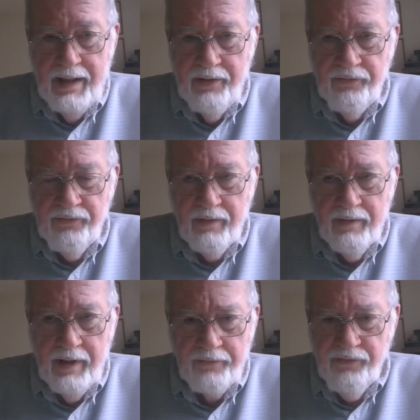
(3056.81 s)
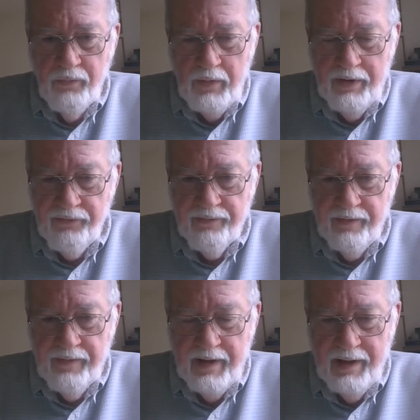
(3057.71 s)
is not so
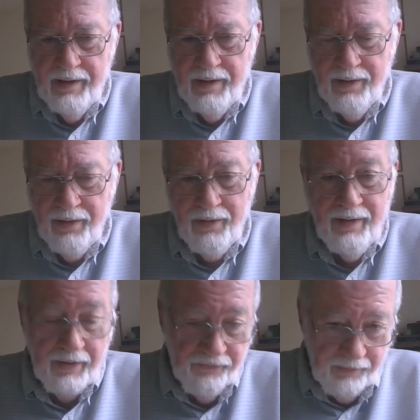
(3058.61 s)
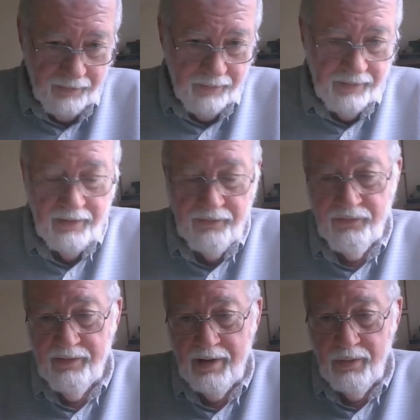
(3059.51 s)
much that they are, as
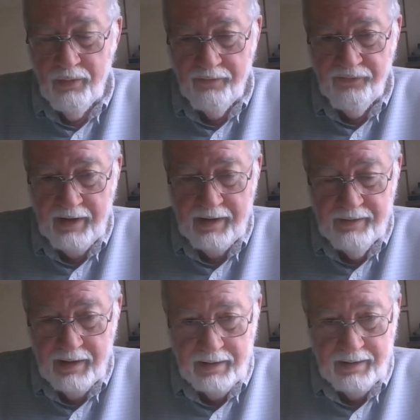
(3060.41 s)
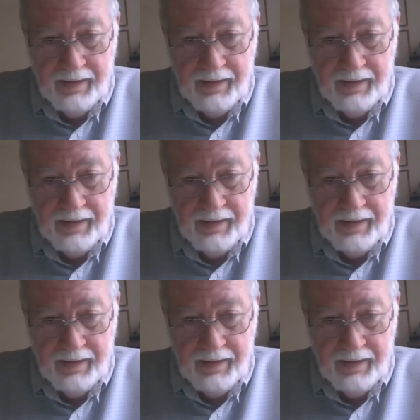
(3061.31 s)
Socrates would have said,